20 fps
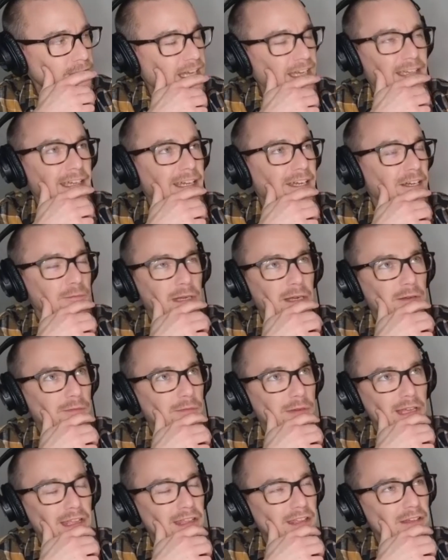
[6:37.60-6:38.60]
can't remember,
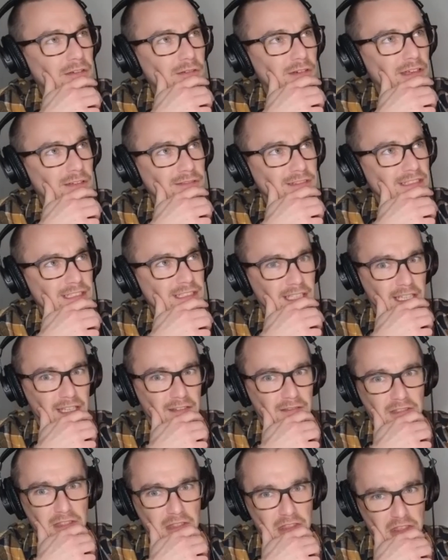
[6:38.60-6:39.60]
but it was
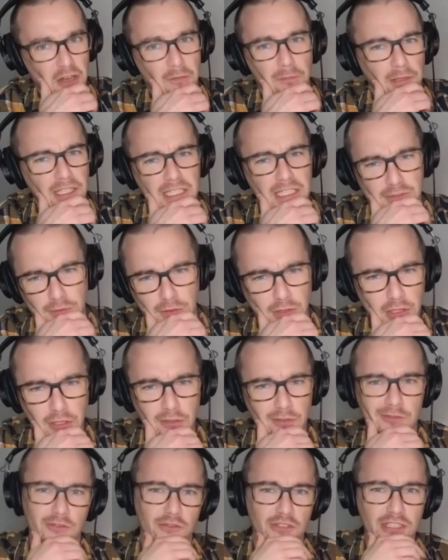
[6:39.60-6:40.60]
like the place for
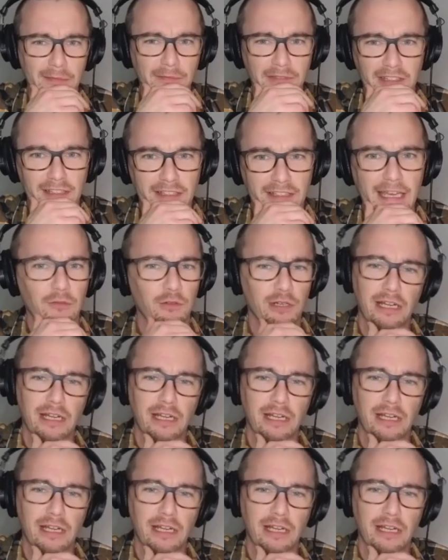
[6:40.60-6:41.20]
news or something like that.